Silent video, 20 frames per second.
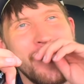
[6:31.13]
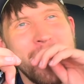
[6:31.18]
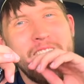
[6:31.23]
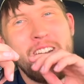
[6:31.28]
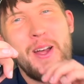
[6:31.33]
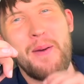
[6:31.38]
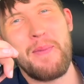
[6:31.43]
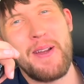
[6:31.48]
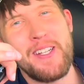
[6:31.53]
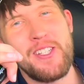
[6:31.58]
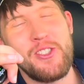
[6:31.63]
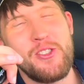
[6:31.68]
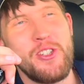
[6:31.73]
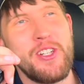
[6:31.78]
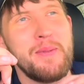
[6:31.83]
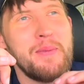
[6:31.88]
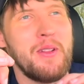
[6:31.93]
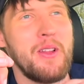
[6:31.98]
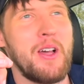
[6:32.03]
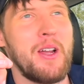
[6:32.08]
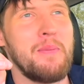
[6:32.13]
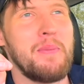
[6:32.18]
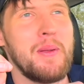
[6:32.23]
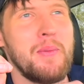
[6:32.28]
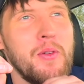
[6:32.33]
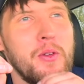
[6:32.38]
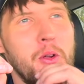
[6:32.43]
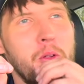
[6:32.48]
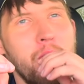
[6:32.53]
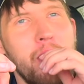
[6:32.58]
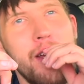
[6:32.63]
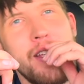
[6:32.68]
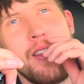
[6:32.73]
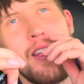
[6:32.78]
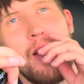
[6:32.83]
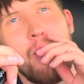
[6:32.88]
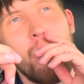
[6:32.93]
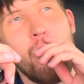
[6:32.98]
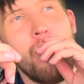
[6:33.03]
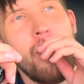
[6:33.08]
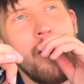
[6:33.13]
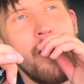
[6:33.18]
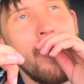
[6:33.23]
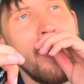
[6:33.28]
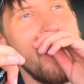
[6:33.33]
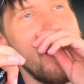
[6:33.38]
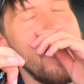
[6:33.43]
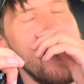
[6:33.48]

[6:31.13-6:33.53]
that on my stream. A lot of people don't like that word.